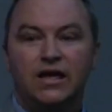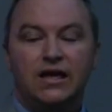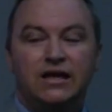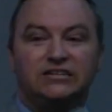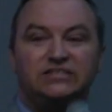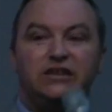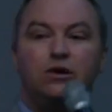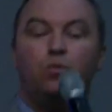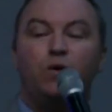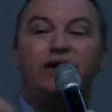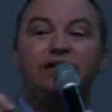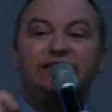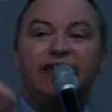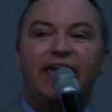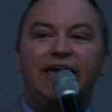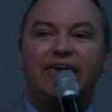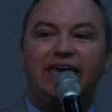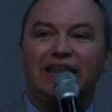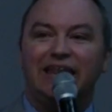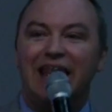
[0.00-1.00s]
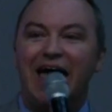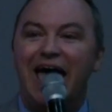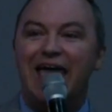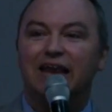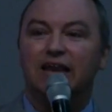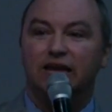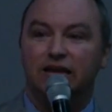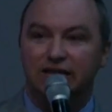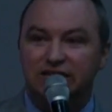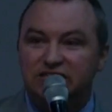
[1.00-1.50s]
See, we take it
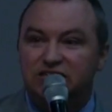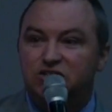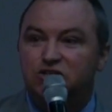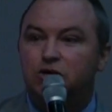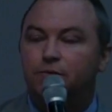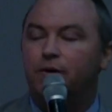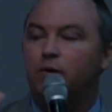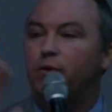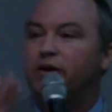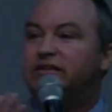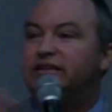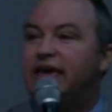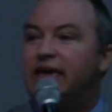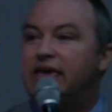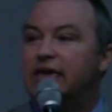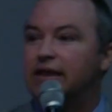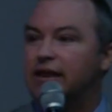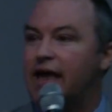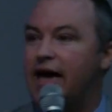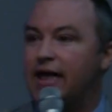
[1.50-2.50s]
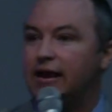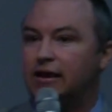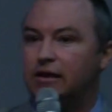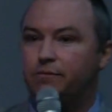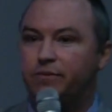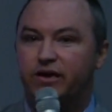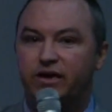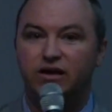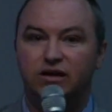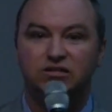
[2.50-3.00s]
lightly. Listen to me. We take it lightly
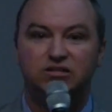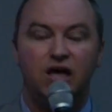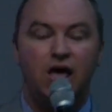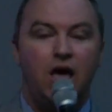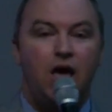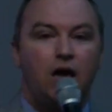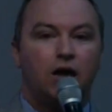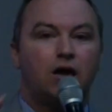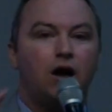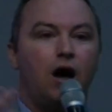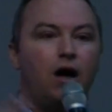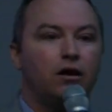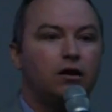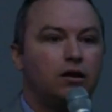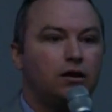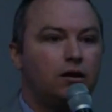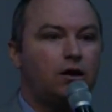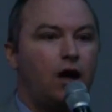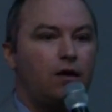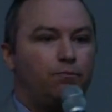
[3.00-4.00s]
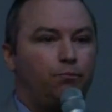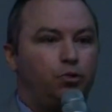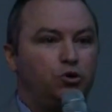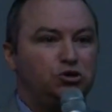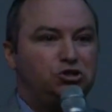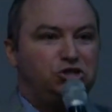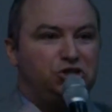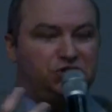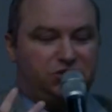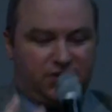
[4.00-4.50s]
because God
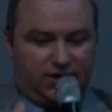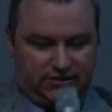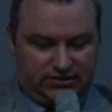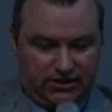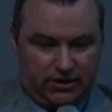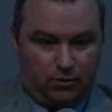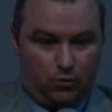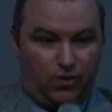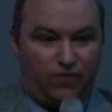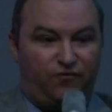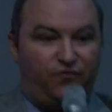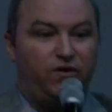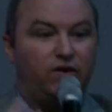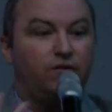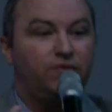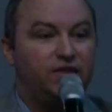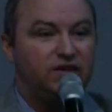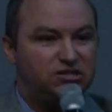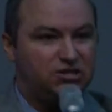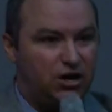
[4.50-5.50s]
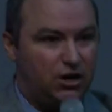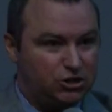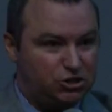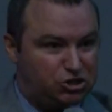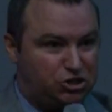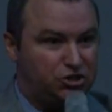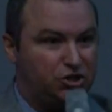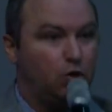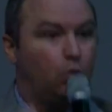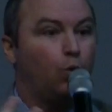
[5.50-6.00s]
pushes us and we feel this
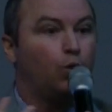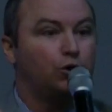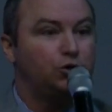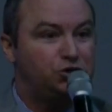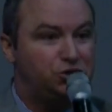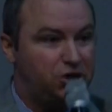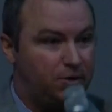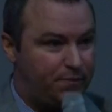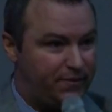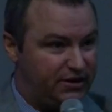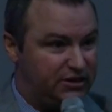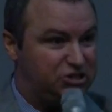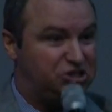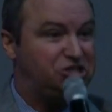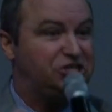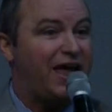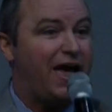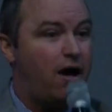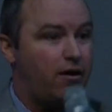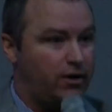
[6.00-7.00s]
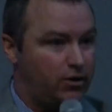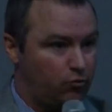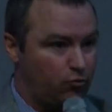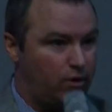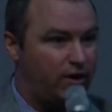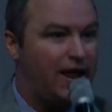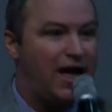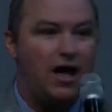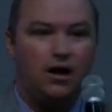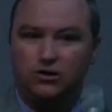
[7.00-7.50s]
unction to worship and to shout and
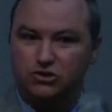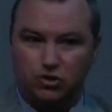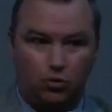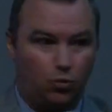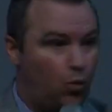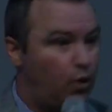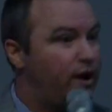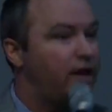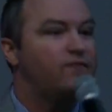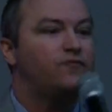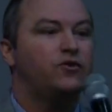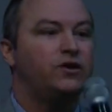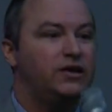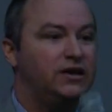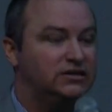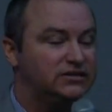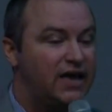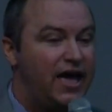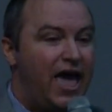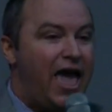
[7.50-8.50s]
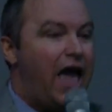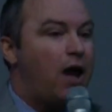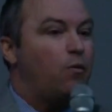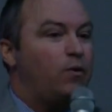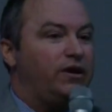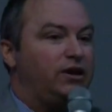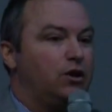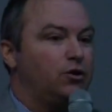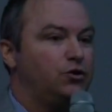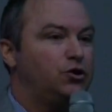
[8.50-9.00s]
run aisles or whatever it is, and
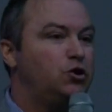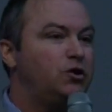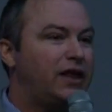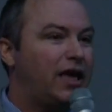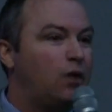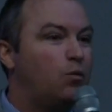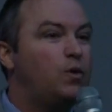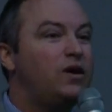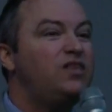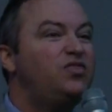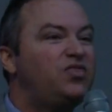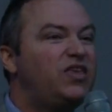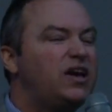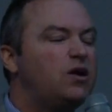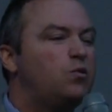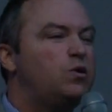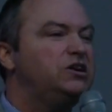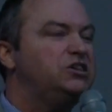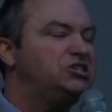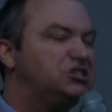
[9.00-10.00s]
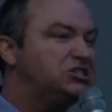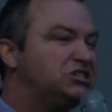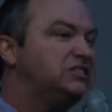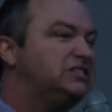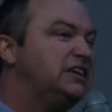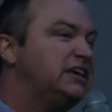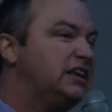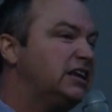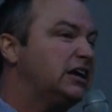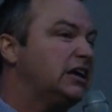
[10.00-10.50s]
we don't do it. And we think we just
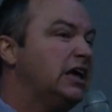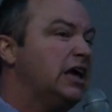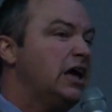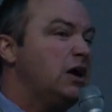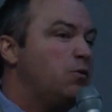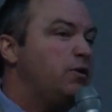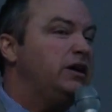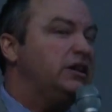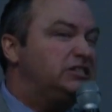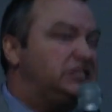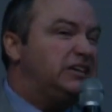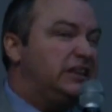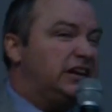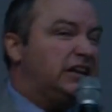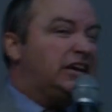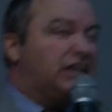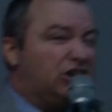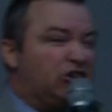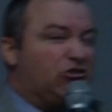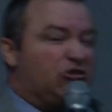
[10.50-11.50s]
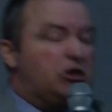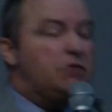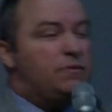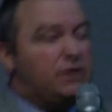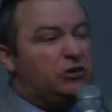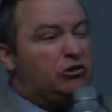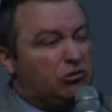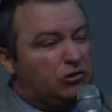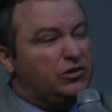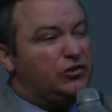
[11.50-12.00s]
didn't
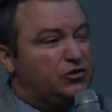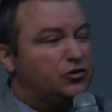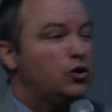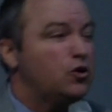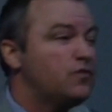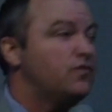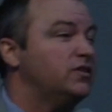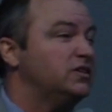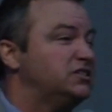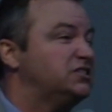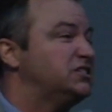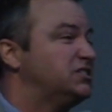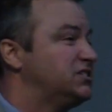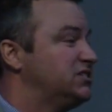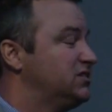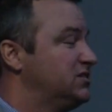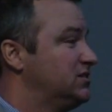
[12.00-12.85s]
contribute to the service.